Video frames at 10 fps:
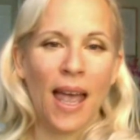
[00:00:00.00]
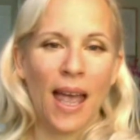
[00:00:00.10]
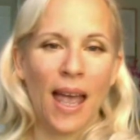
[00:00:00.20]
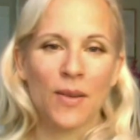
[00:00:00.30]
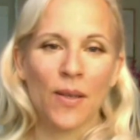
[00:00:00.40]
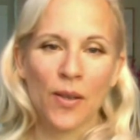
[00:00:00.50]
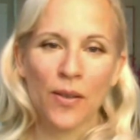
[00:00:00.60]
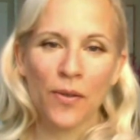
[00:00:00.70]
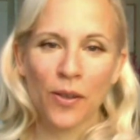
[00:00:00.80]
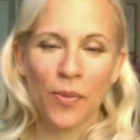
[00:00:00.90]
And so I took
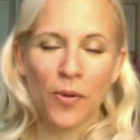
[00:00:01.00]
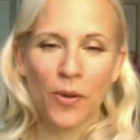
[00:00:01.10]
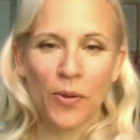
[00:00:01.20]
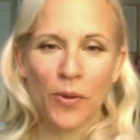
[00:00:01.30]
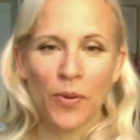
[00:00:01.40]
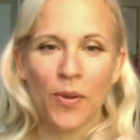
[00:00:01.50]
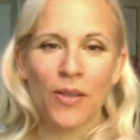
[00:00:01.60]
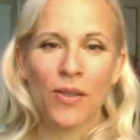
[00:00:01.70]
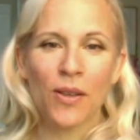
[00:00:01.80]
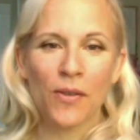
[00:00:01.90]
the film crew
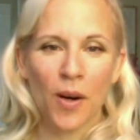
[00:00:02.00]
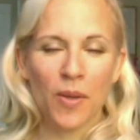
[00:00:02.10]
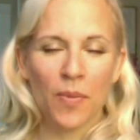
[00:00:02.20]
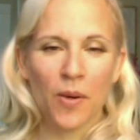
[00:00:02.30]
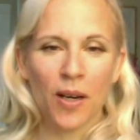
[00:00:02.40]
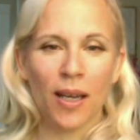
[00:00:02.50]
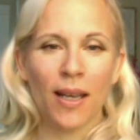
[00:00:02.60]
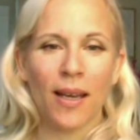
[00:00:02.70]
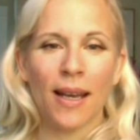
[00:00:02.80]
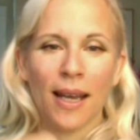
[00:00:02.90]
to the farmers
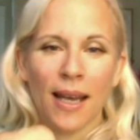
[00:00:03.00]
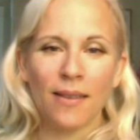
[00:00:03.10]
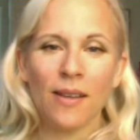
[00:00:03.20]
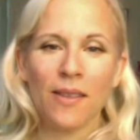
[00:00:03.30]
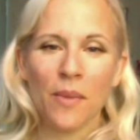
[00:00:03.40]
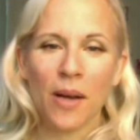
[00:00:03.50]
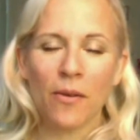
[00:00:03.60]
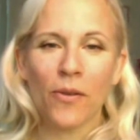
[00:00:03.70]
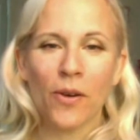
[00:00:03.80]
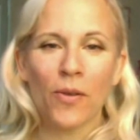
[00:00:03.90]
market, and I held out the
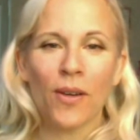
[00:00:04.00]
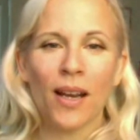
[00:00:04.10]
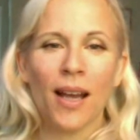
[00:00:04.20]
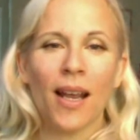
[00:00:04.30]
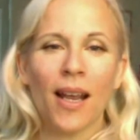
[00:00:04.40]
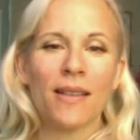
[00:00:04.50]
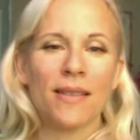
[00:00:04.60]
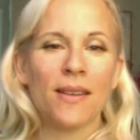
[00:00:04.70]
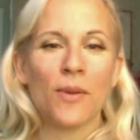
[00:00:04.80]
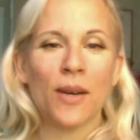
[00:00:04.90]
microphone, and I
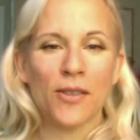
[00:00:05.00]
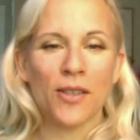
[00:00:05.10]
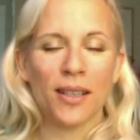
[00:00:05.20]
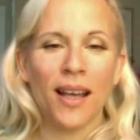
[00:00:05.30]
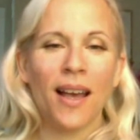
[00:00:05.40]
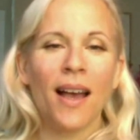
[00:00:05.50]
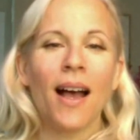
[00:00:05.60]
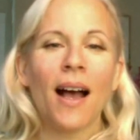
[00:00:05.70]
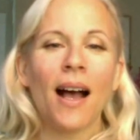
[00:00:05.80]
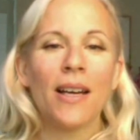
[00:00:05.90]
asked the question,
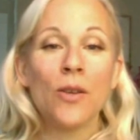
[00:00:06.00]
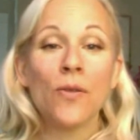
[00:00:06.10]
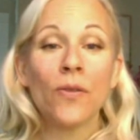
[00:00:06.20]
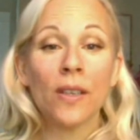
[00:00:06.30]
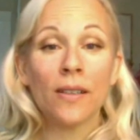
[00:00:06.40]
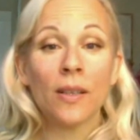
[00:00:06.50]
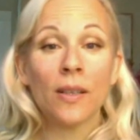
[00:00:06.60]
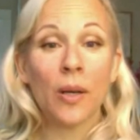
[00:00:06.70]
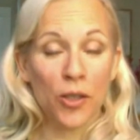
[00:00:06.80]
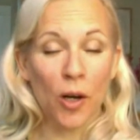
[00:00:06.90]
how do you feel
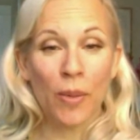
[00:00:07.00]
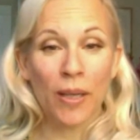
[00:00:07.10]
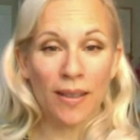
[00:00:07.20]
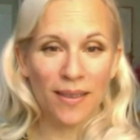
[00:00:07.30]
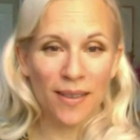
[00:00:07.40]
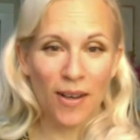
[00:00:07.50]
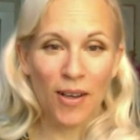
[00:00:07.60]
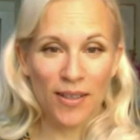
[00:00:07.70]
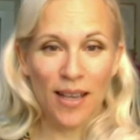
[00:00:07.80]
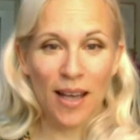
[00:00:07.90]
about shopping
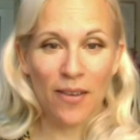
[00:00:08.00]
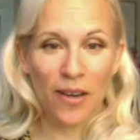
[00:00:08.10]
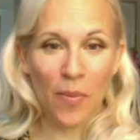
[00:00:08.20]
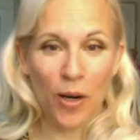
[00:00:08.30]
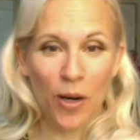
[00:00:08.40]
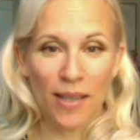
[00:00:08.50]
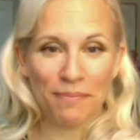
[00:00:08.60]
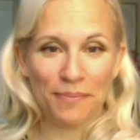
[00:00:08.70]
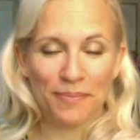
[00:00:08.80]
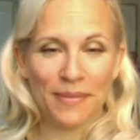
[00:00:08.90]
on a Saturday morning?
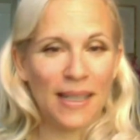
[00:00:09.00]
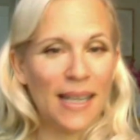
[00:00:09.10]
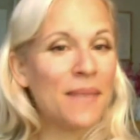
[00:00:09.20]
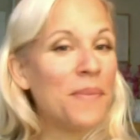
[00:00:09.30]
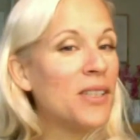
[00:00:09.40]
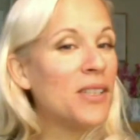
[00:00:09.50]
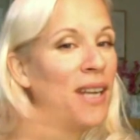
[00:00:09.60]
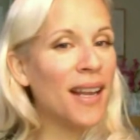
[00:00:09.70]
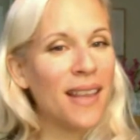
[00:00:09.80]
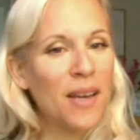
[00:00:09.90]
I didn't mention
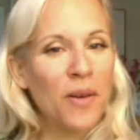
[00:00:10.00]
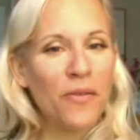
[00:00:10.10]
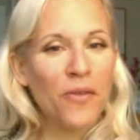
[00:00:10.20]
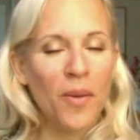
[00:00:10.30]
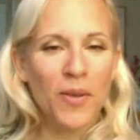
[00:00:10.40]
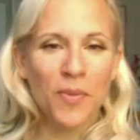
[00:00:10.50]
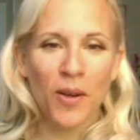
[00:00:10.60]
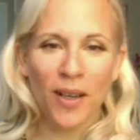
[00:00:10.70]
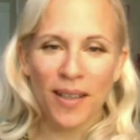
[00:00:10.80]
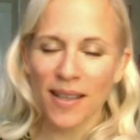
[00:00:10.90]
anything about farmers
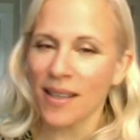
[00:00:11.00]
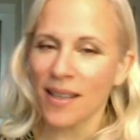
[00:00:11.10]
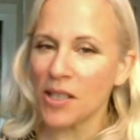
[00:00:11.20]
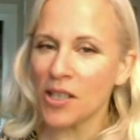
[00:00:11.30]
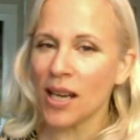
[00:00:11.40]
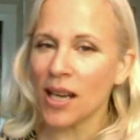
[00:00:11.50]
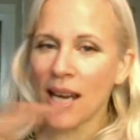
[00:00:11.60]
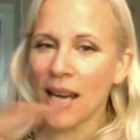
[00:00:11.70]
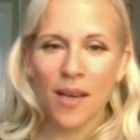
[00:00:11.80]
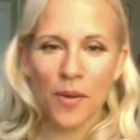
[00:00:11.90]
markets. I didn't mention
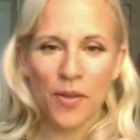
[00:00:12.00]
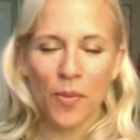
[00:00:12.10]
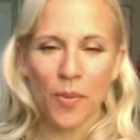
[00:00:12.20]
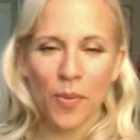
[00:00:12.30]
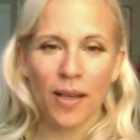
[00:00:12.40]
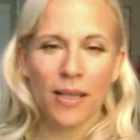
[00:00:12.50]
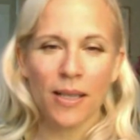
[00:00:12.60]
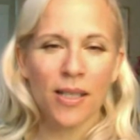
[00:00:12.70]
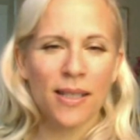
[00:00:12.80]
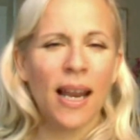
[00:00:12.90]
anything about supermarkets. I
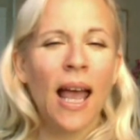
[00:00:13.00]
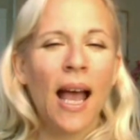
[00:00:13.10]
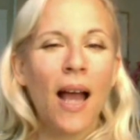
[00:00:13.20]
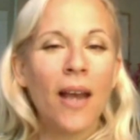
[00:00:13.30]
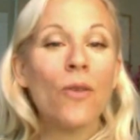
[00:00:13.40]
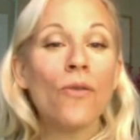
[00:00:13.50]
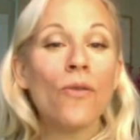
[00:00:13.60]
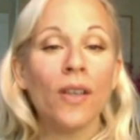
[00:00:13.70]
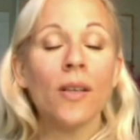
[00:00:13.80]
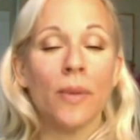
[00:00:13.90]
just said, how do you
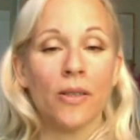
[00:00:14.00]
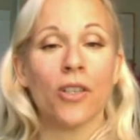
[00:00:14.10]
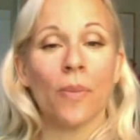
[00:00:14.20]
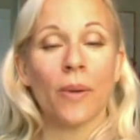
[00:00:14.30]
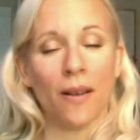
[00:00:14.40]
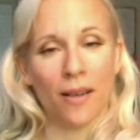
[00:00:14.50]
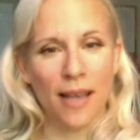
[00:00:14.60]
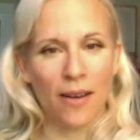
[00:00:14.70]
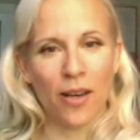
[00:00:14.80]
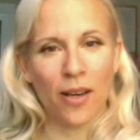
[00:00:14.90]
feel about shopping on a
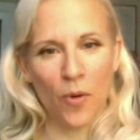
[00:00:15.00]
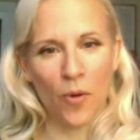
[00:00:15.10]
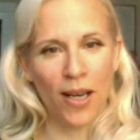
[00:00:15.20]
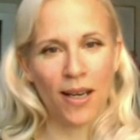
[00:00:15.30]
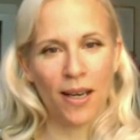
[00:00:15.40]
Saturday morning?